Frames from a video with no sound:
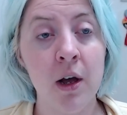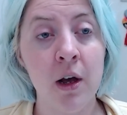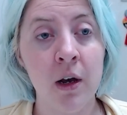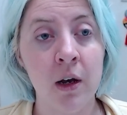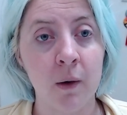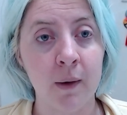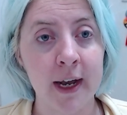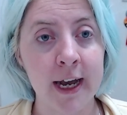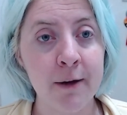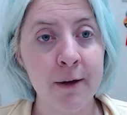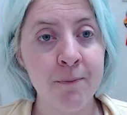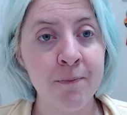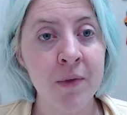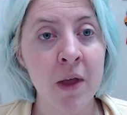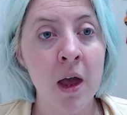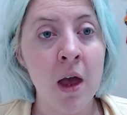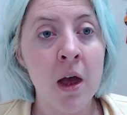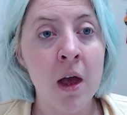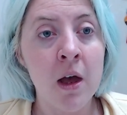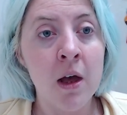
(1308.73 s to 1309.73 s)
Okay?
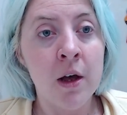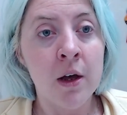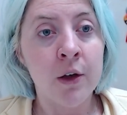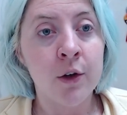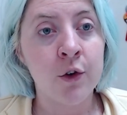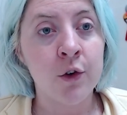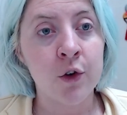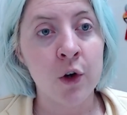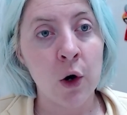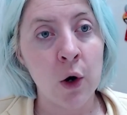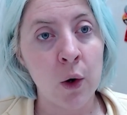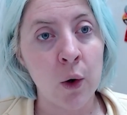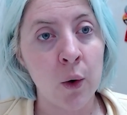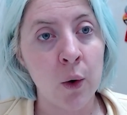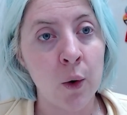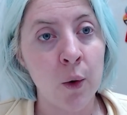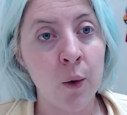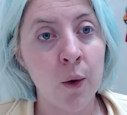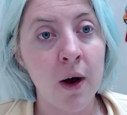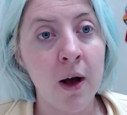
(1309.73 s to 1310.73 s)

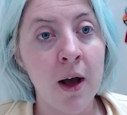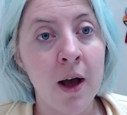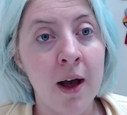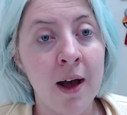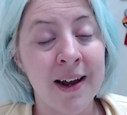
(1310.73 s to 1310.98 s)
So,